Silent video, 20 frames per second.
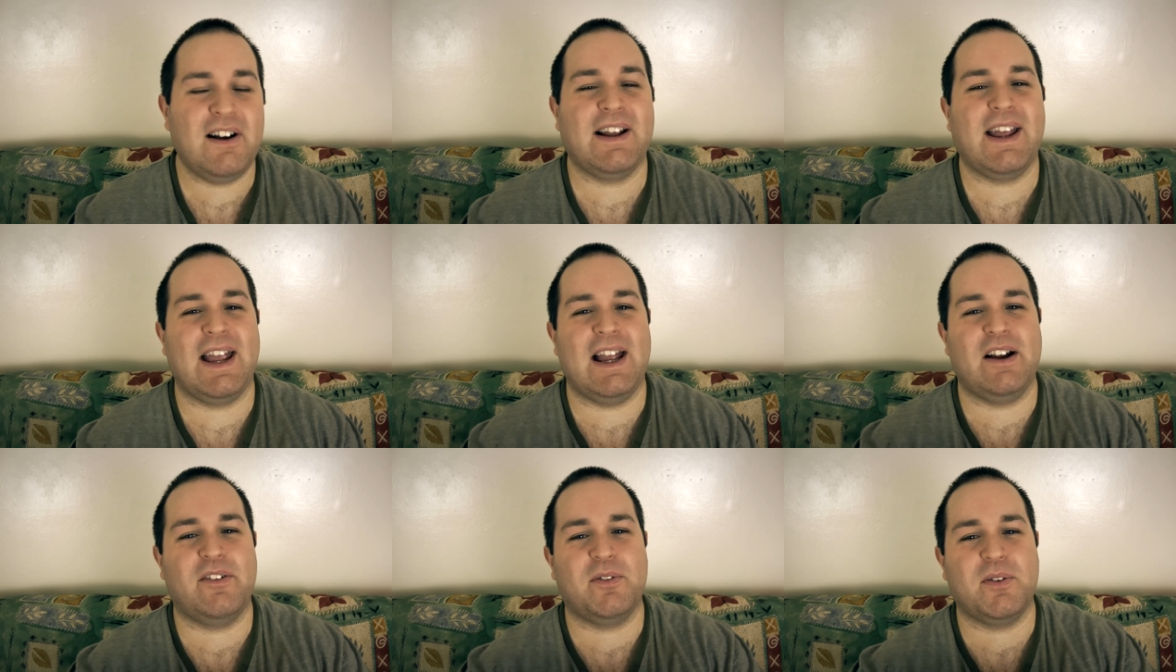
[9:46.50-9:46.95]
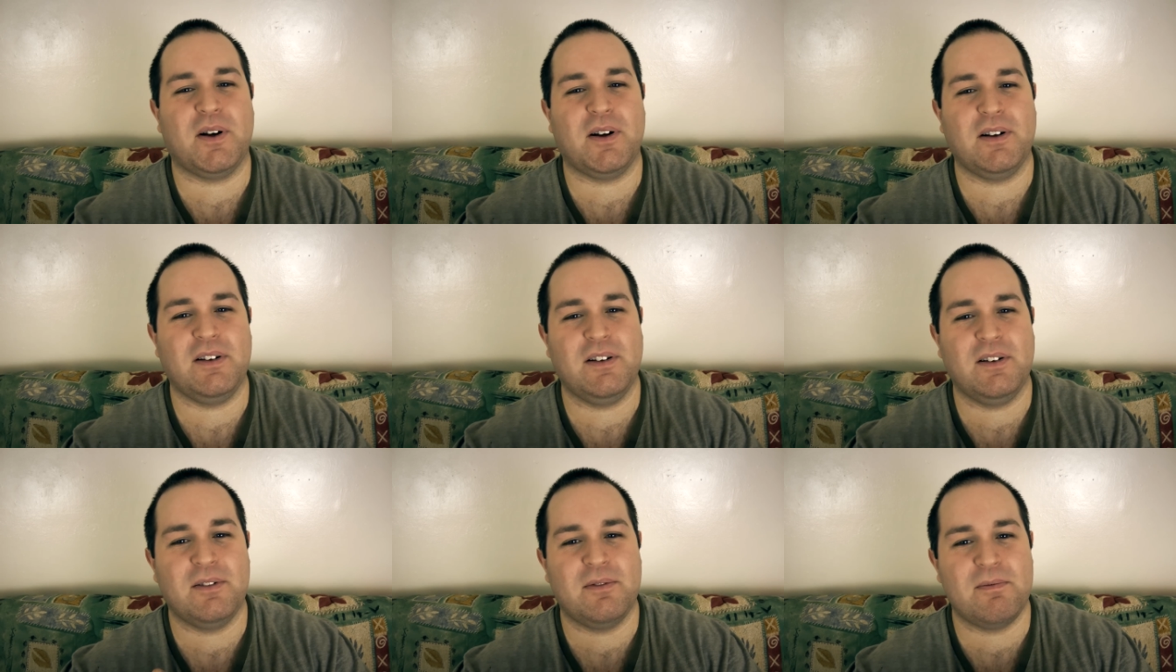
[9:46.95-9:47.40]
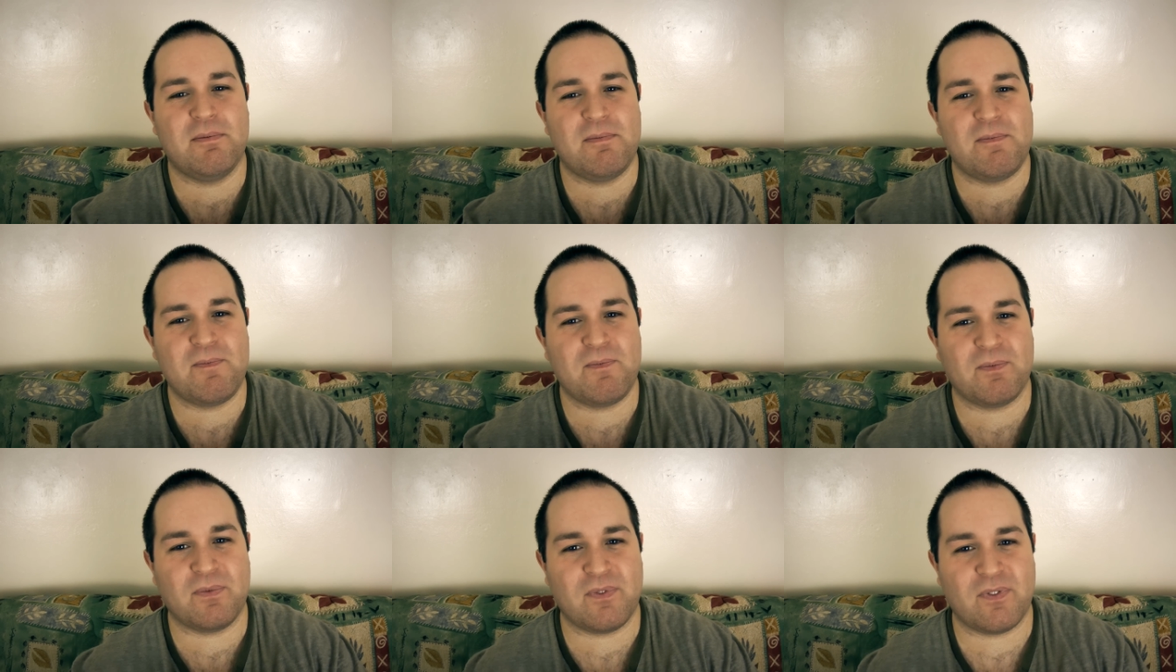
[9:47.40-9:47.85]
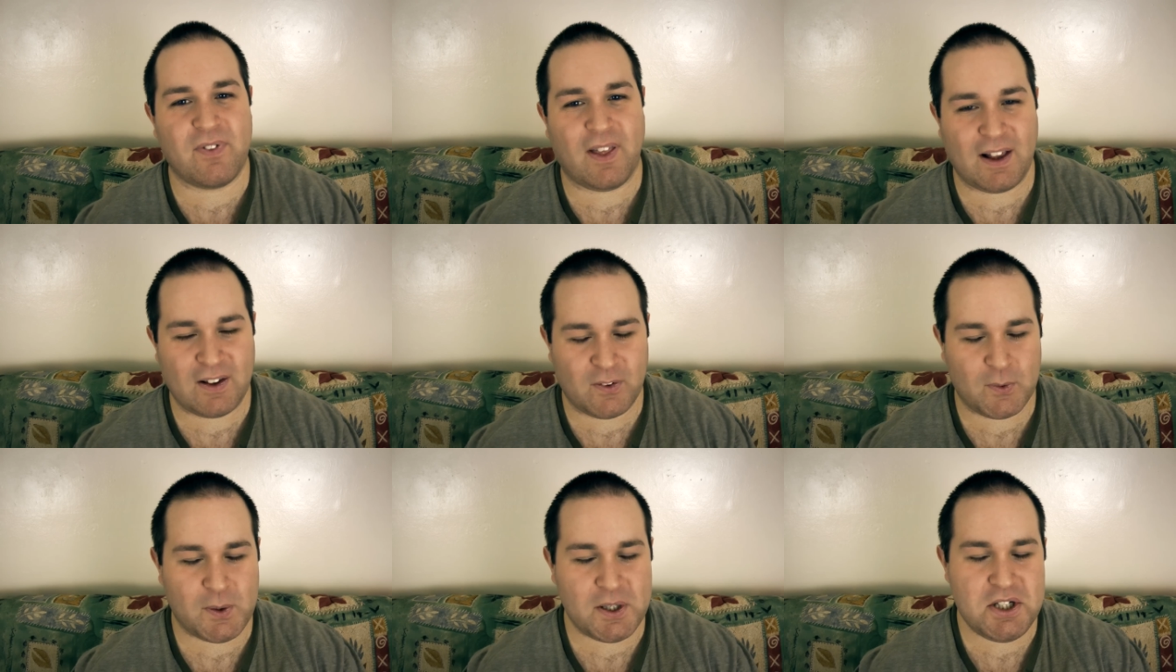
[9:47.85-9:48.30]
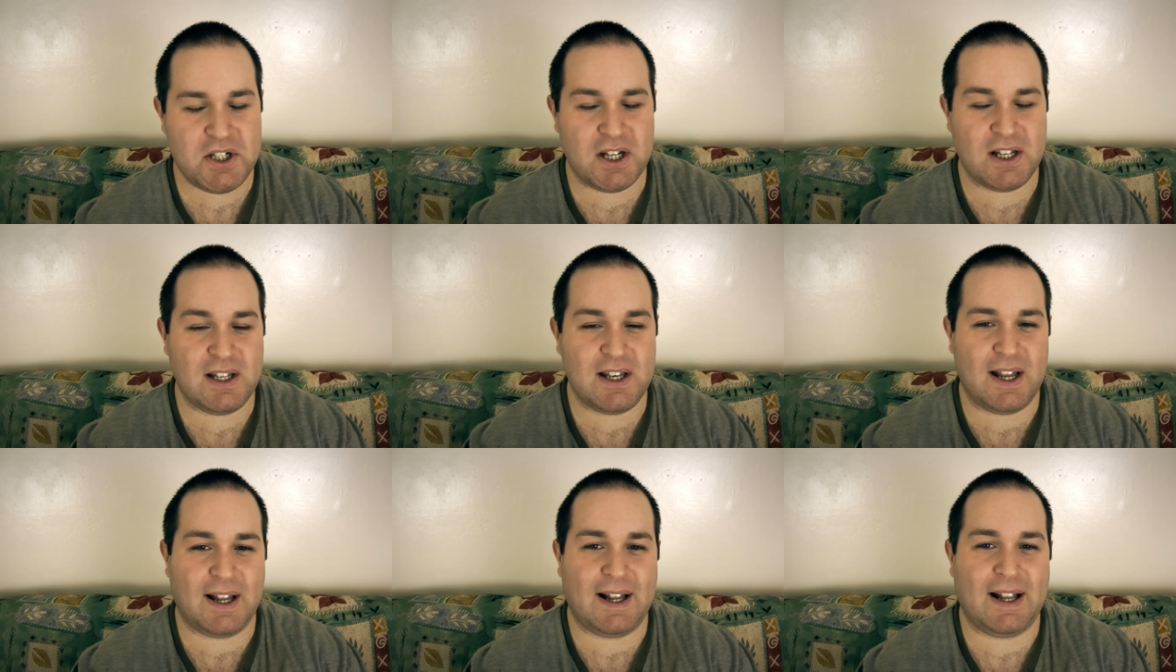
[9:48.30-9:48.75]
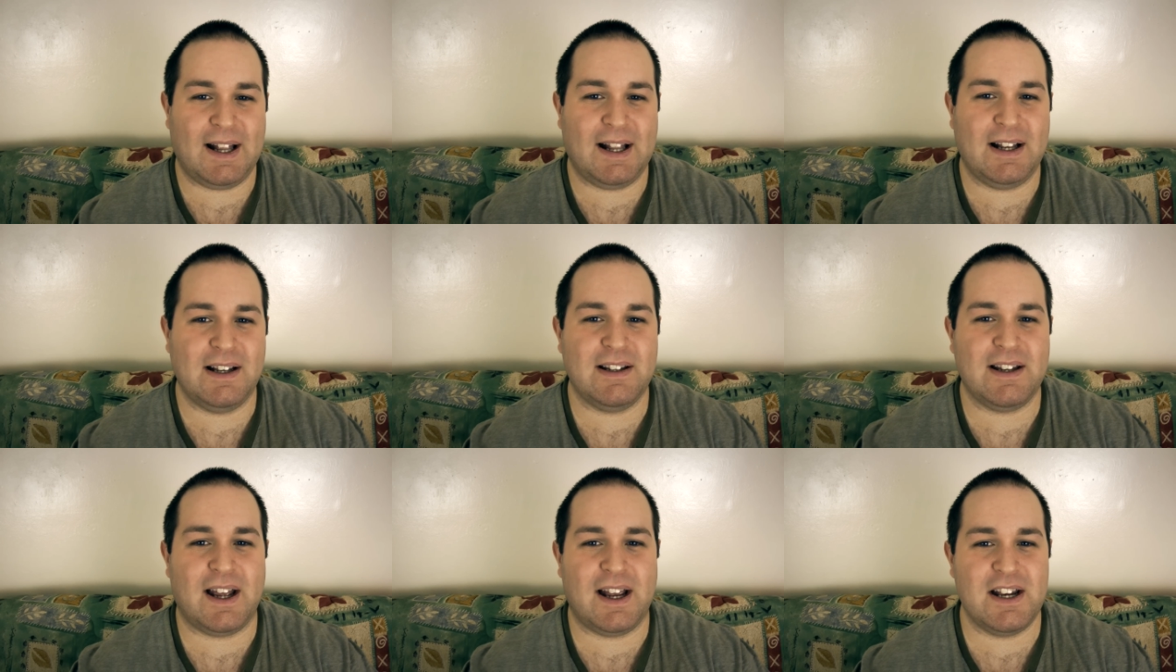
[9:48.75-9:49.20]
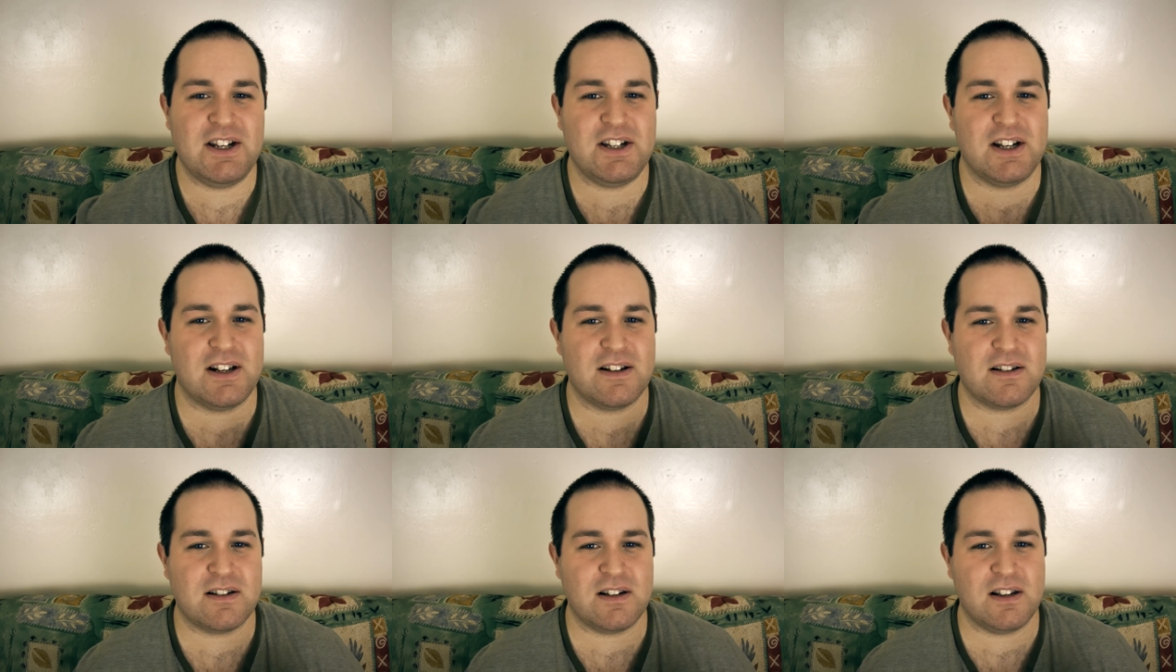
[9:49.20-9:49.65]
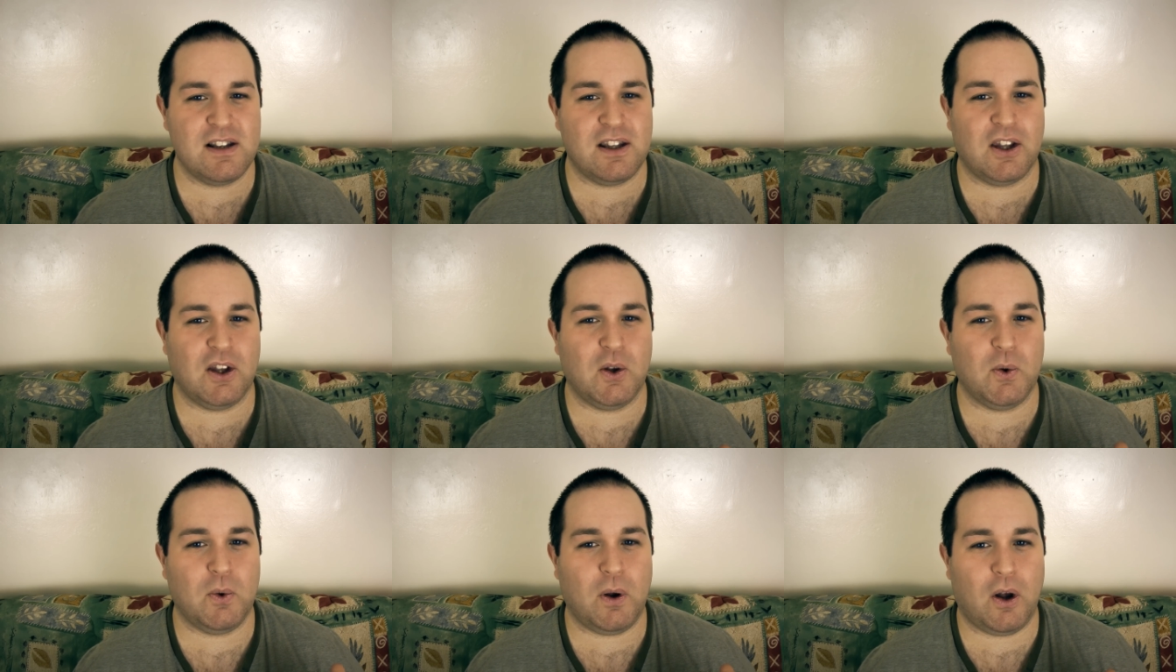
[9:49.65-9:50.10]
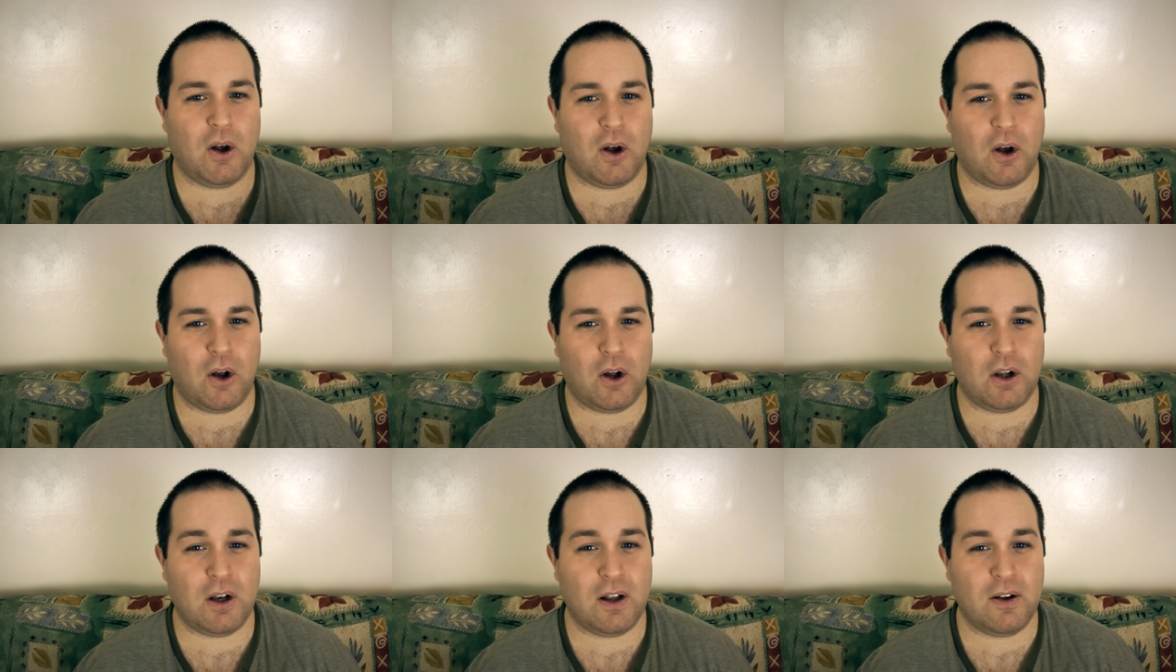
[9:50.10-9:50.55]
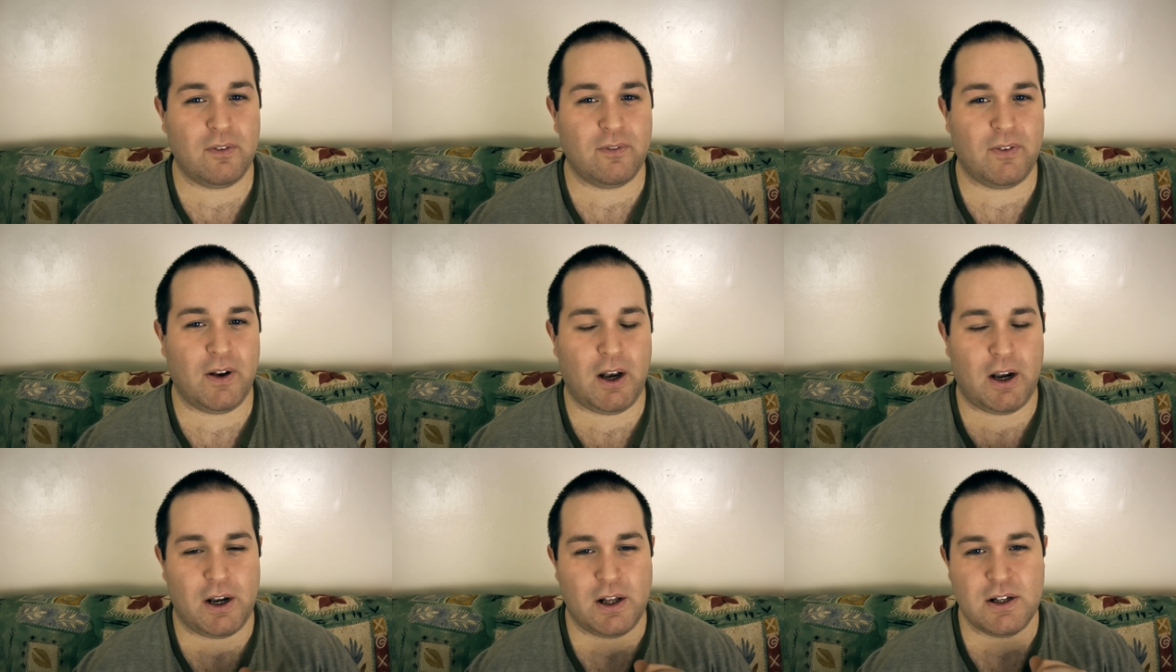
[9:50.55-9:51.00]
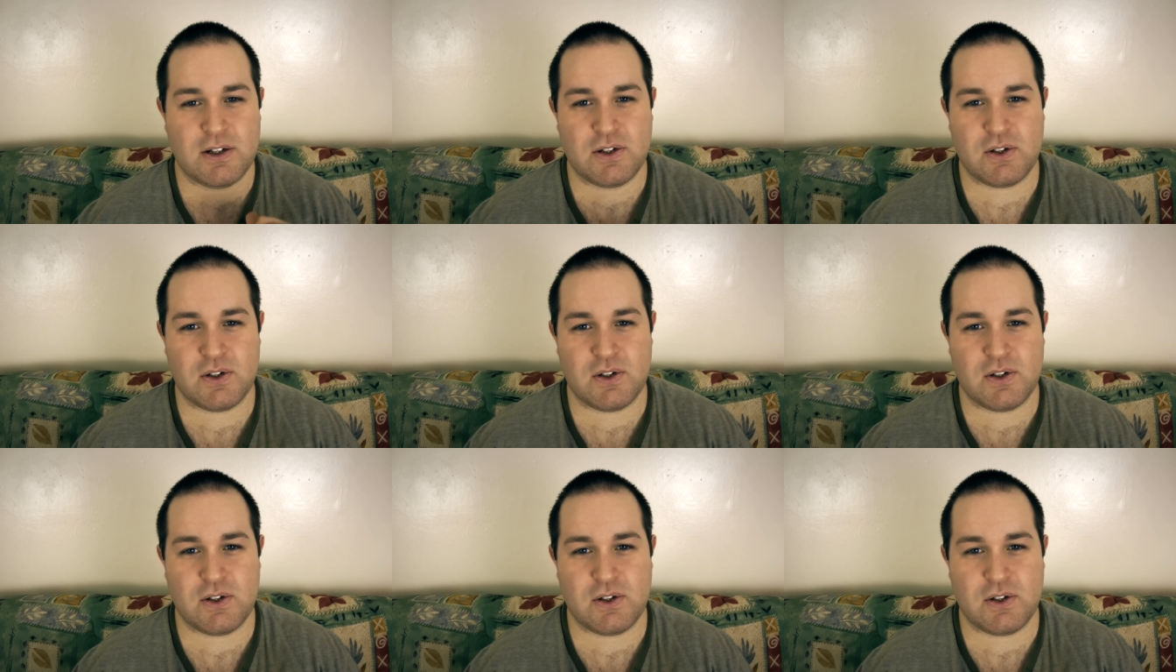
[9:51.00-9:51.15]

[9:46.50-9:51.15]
okay, everyone. Thanks for watching, and I shall see you all very